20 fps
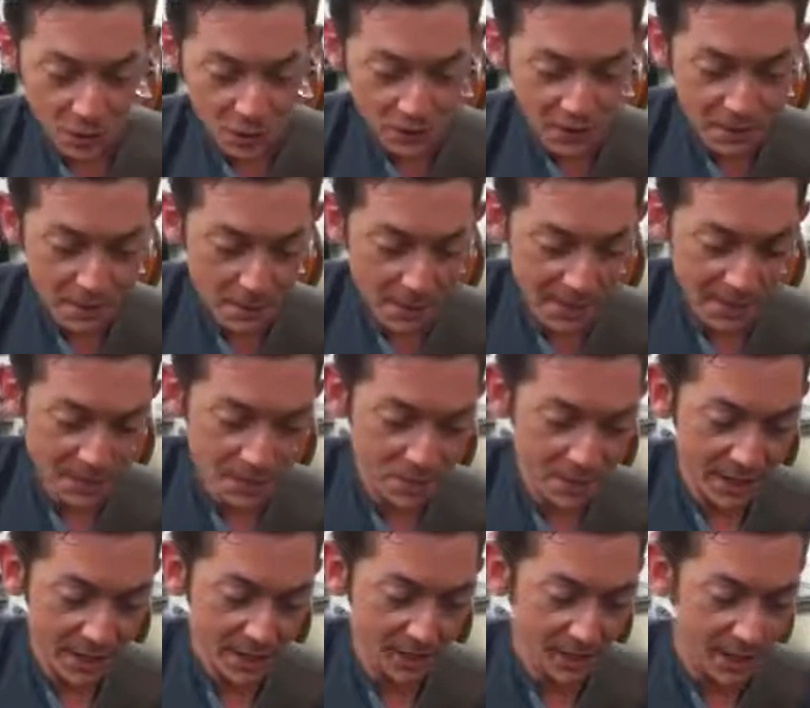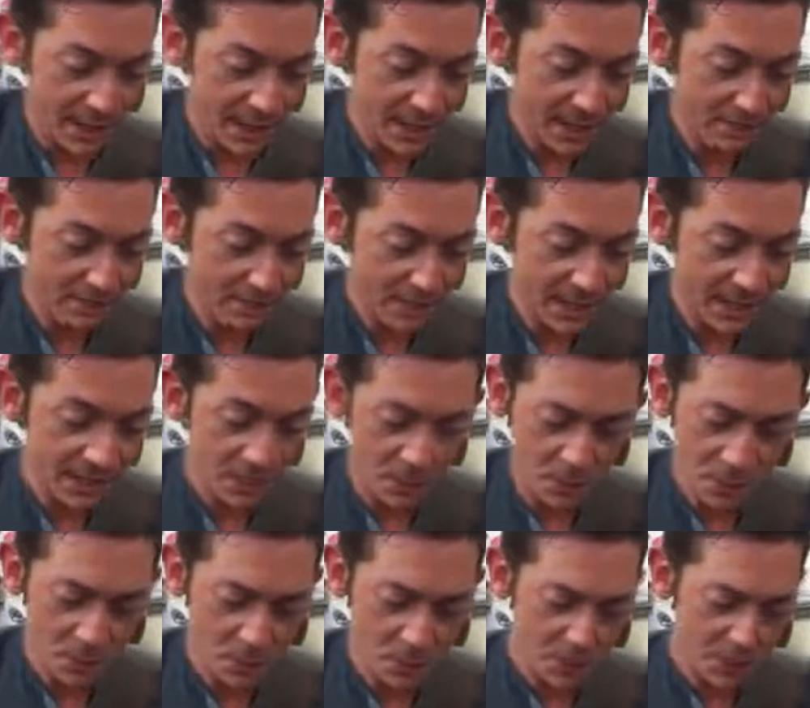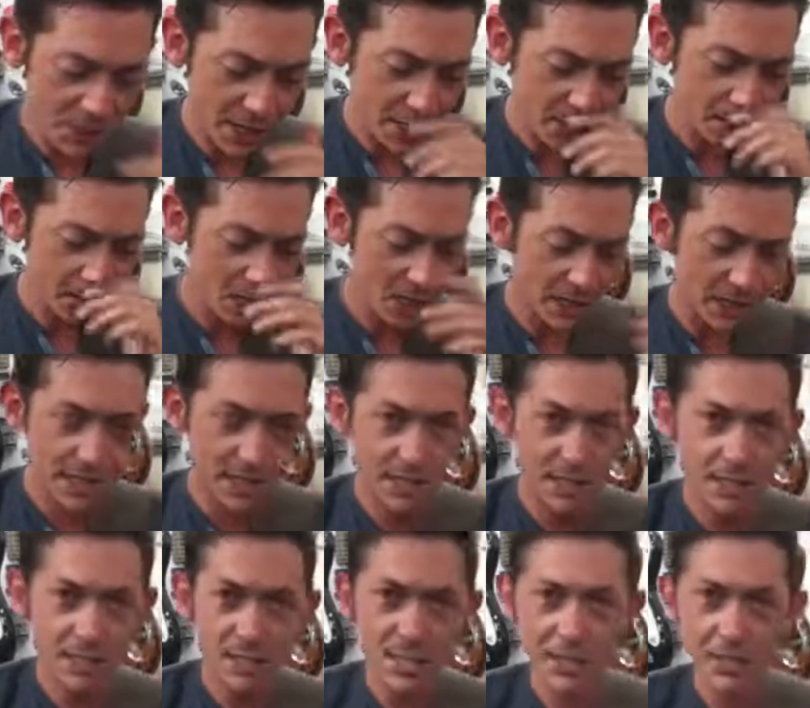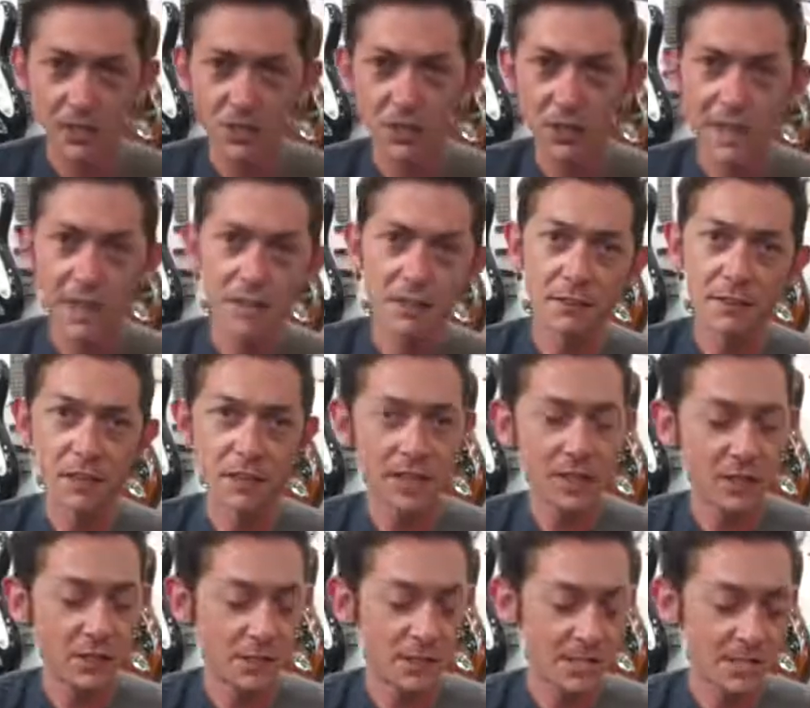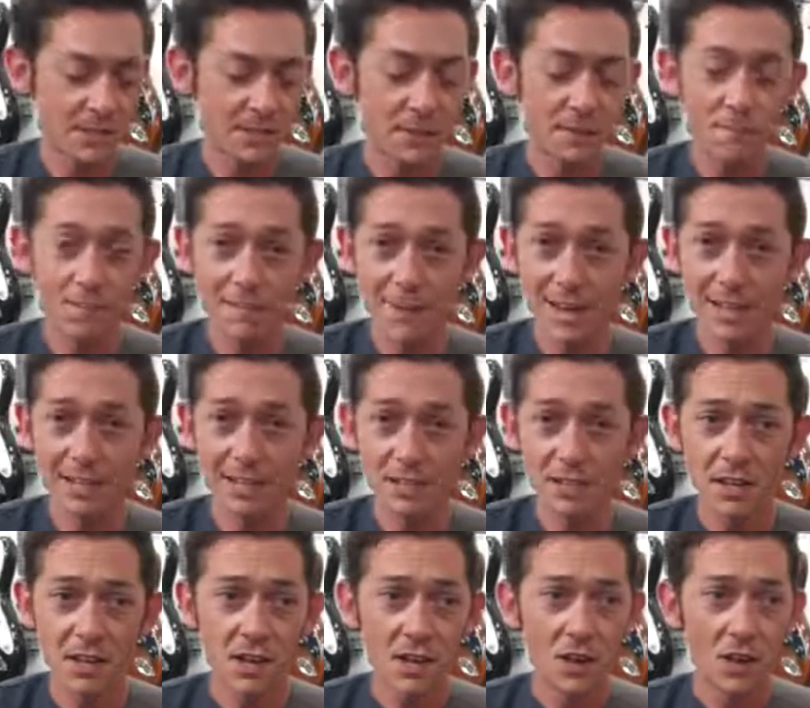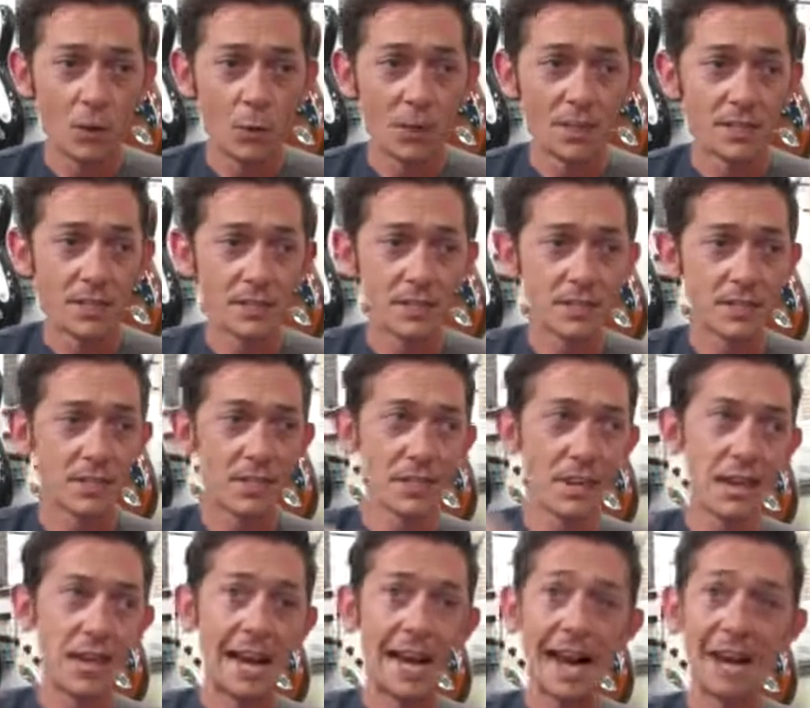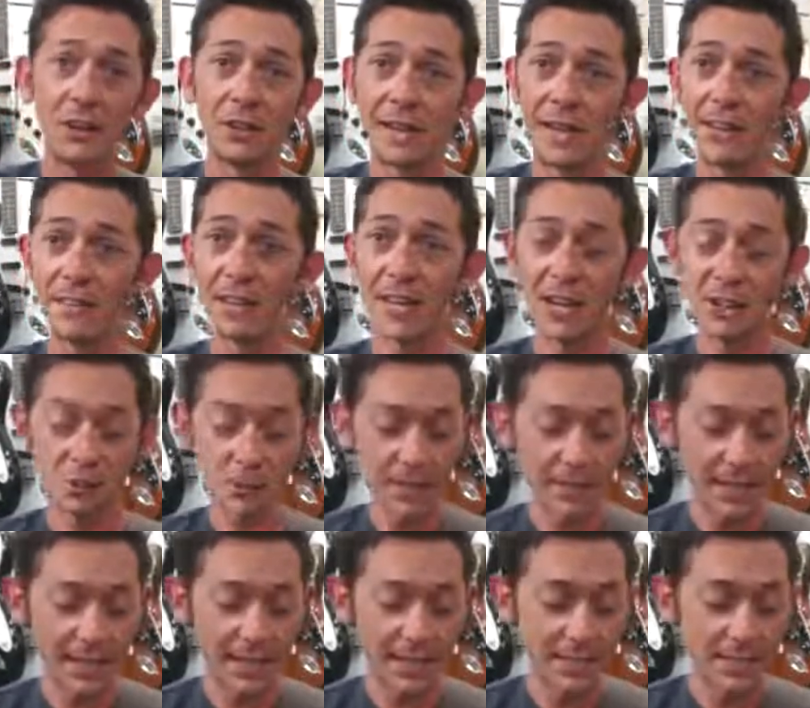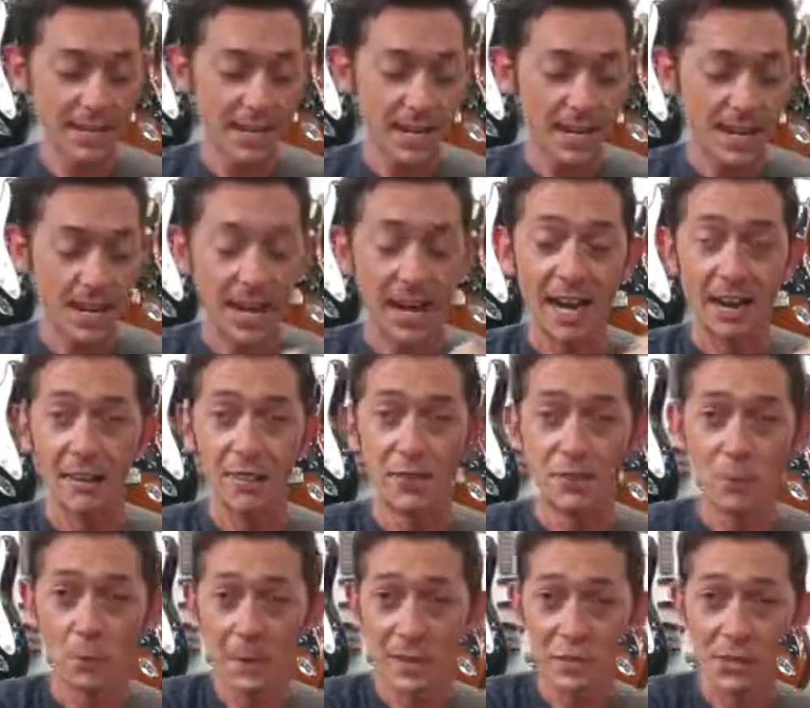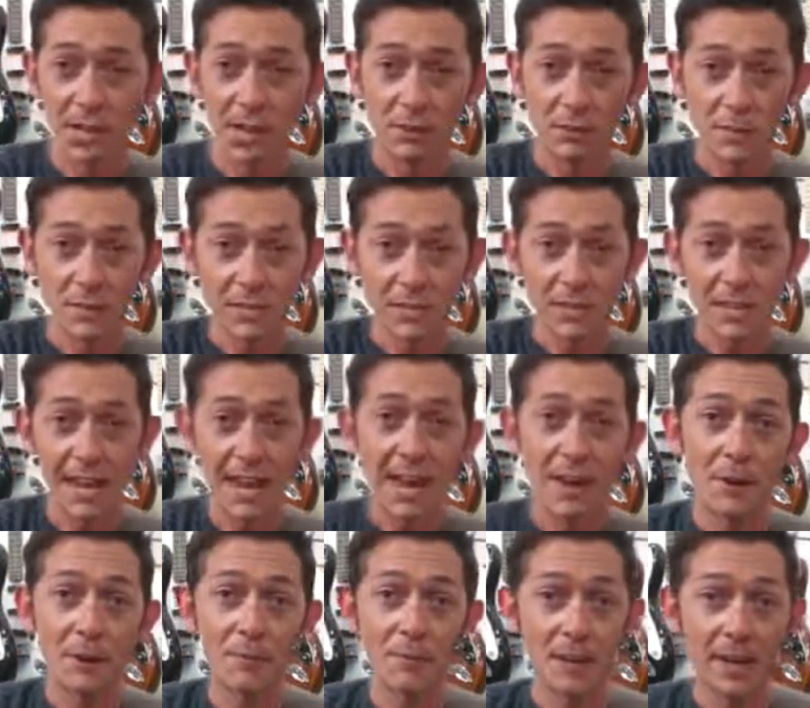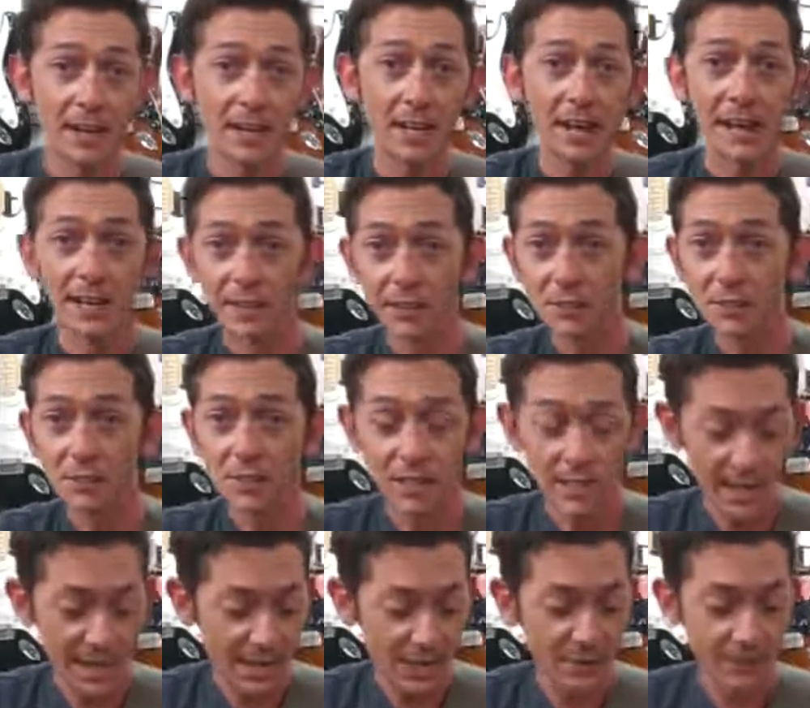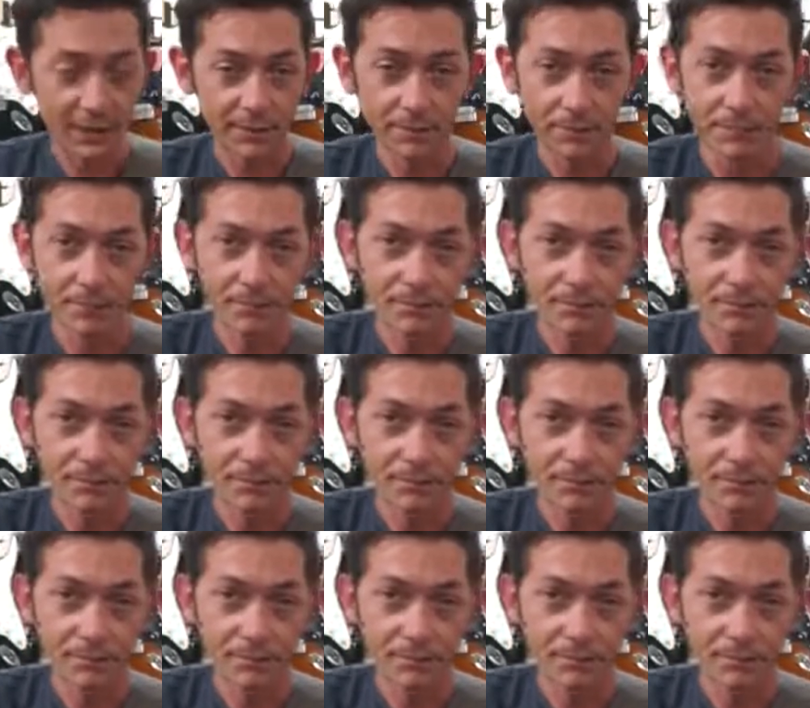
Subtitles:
cool thing about this pedal, it's super adjustable. You can set your length of delay, you can set the mix, which is how loud the actual delay is, and the regen, which is how many echoes it actually...